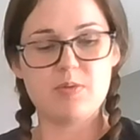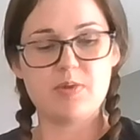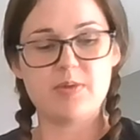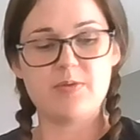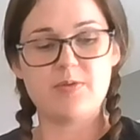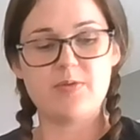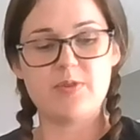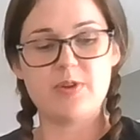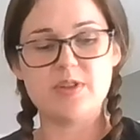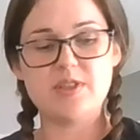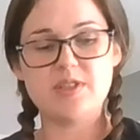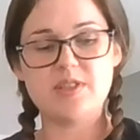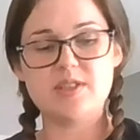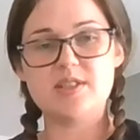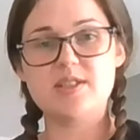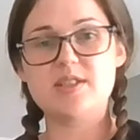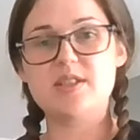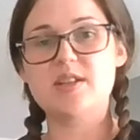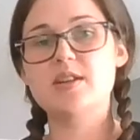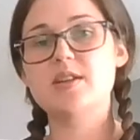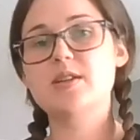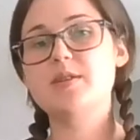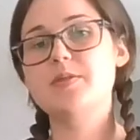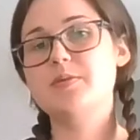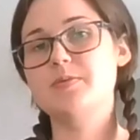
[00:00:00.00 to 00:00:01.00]
First,
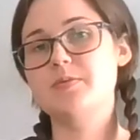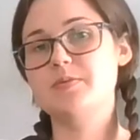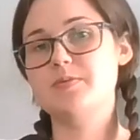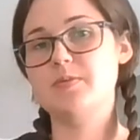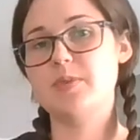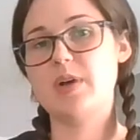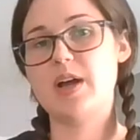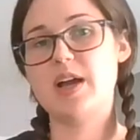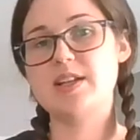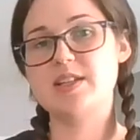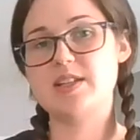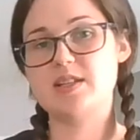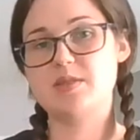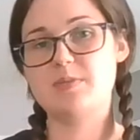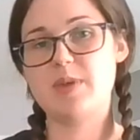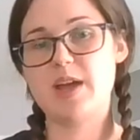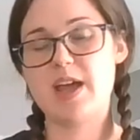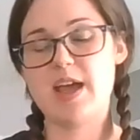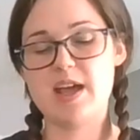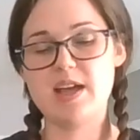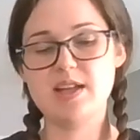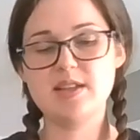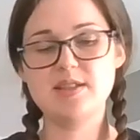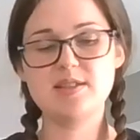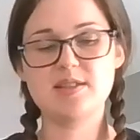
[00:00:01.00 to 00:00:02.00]
I did my
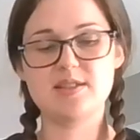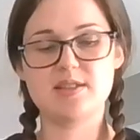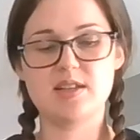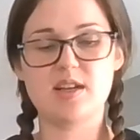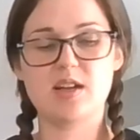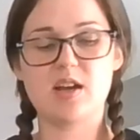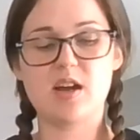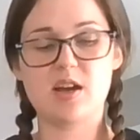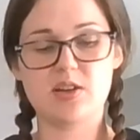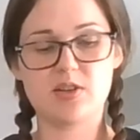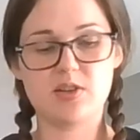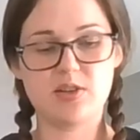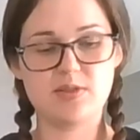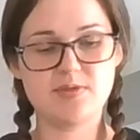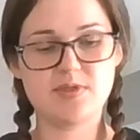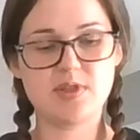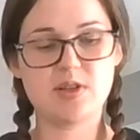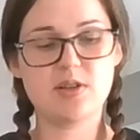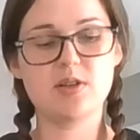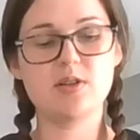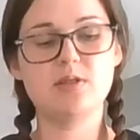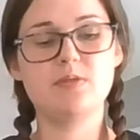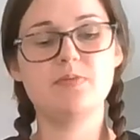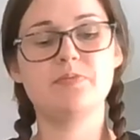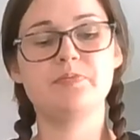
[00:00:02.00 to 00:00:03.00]
hands. I got gloves
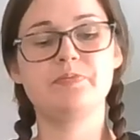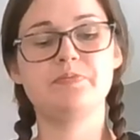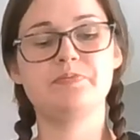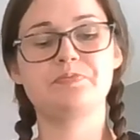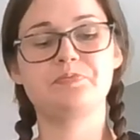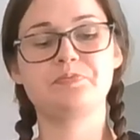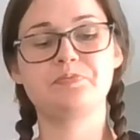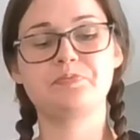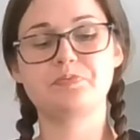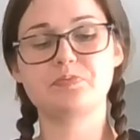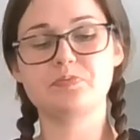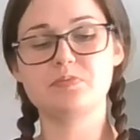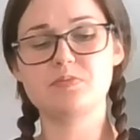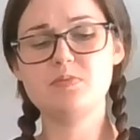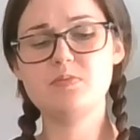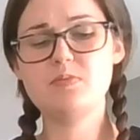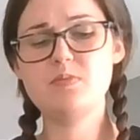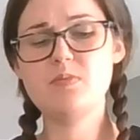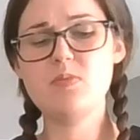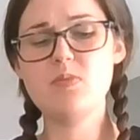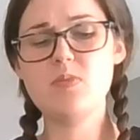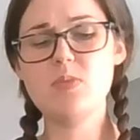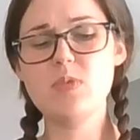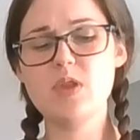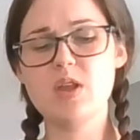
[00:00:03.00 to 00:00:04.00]
on.
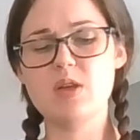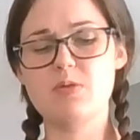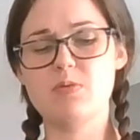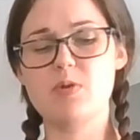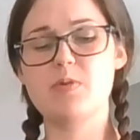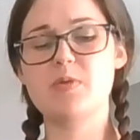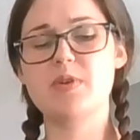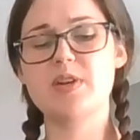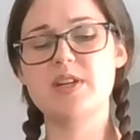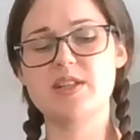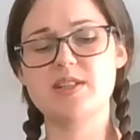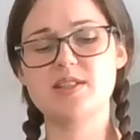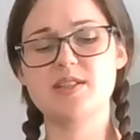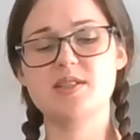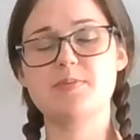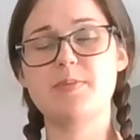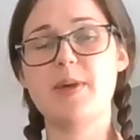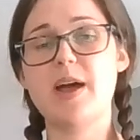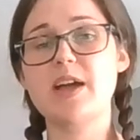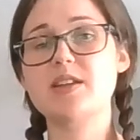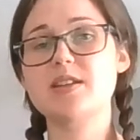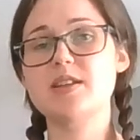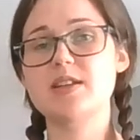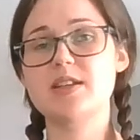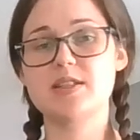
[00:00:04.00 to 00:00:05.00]
We want to
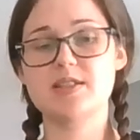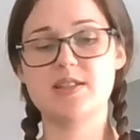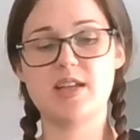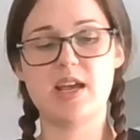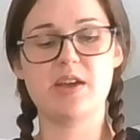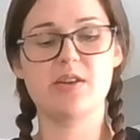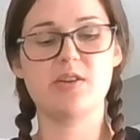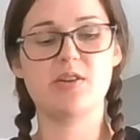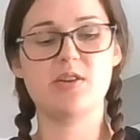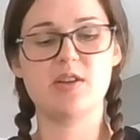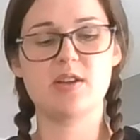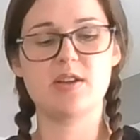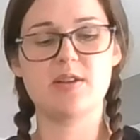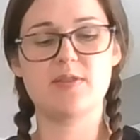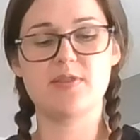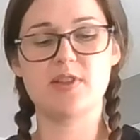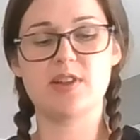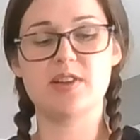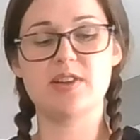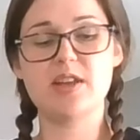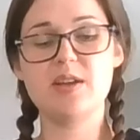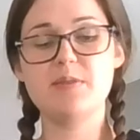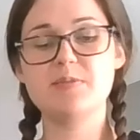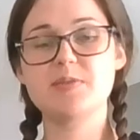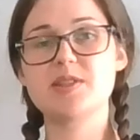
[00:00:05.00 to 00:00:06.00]
inspect the integrity of the
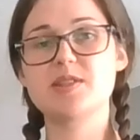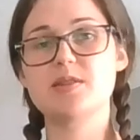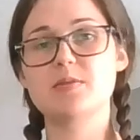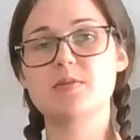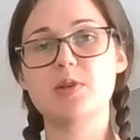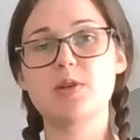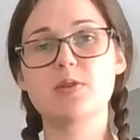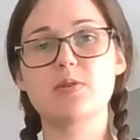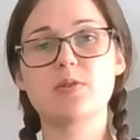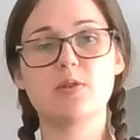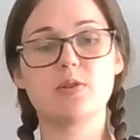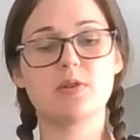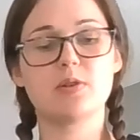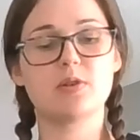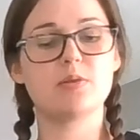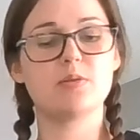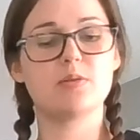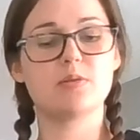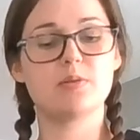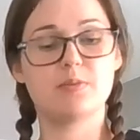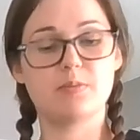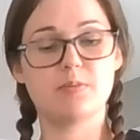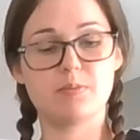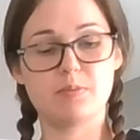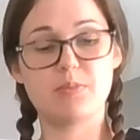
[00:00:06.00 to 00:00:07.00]
lips, the
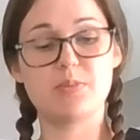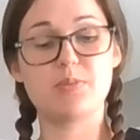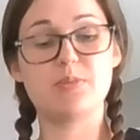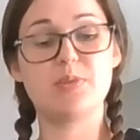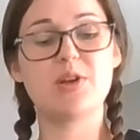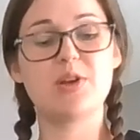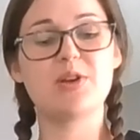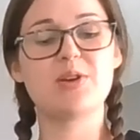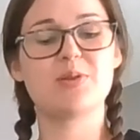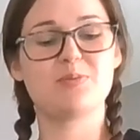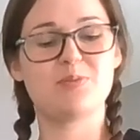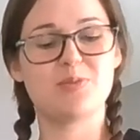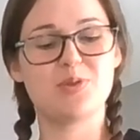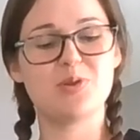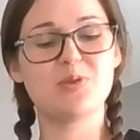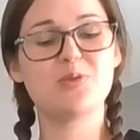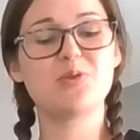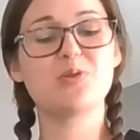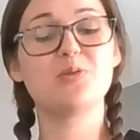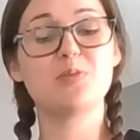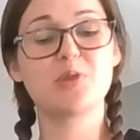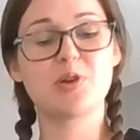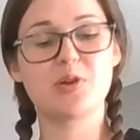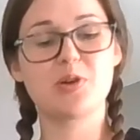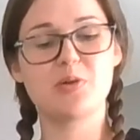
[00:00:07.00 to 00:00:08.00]
buccal
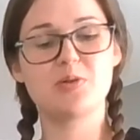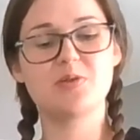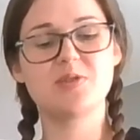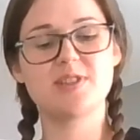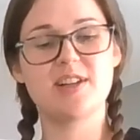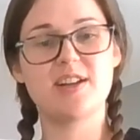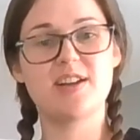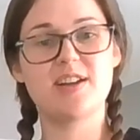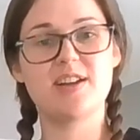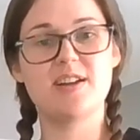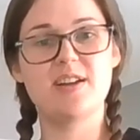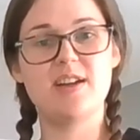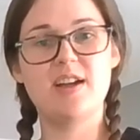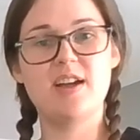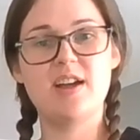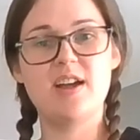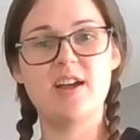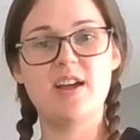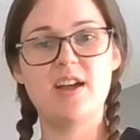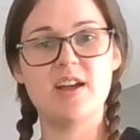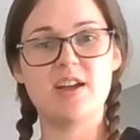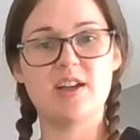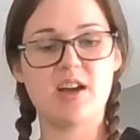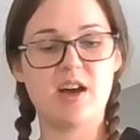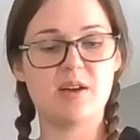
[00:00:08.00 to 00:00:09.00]
mucosa,
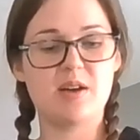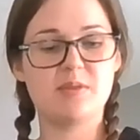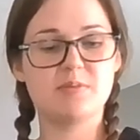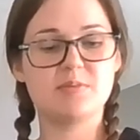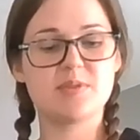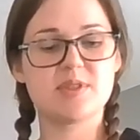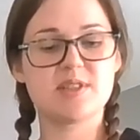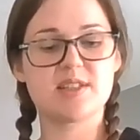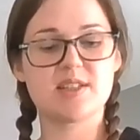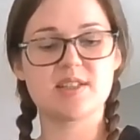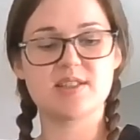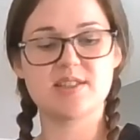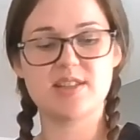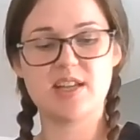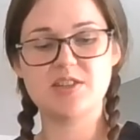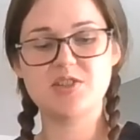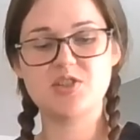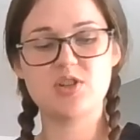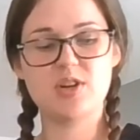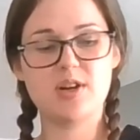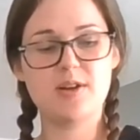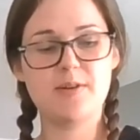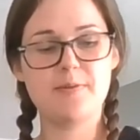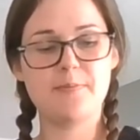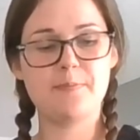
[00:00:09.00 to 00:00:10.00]
gums,
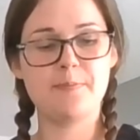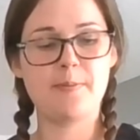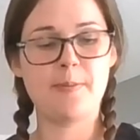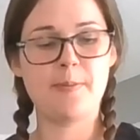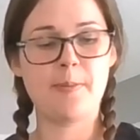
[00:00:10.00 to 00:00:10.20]
etc.